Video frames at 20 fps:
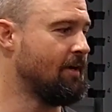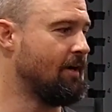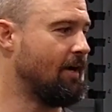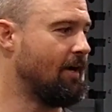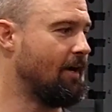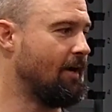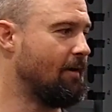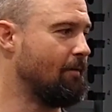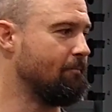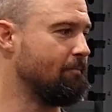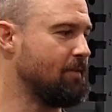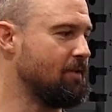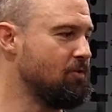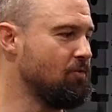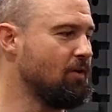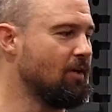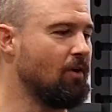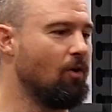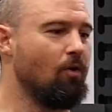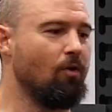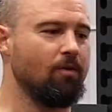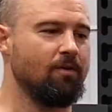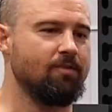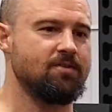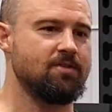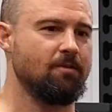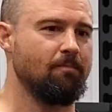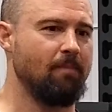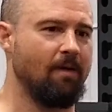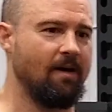That you get a hold of
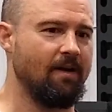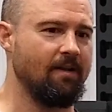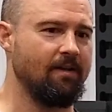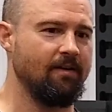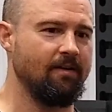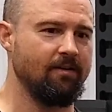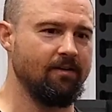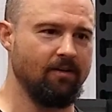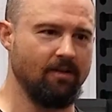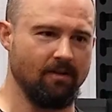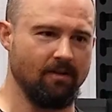somebody,